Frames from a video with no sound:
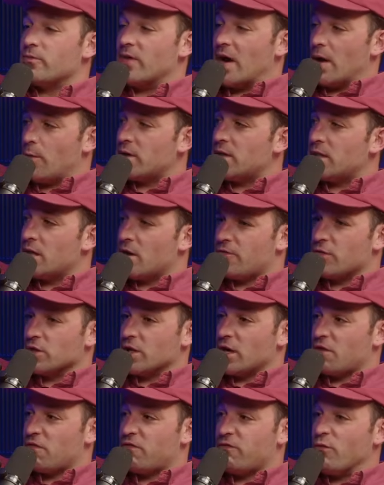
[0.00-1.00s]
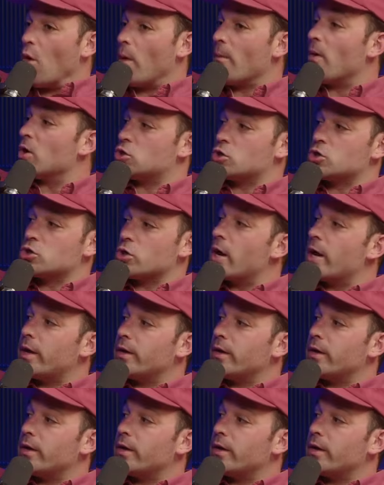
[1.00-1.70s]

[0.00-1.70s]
I went in there for like 4 months straight.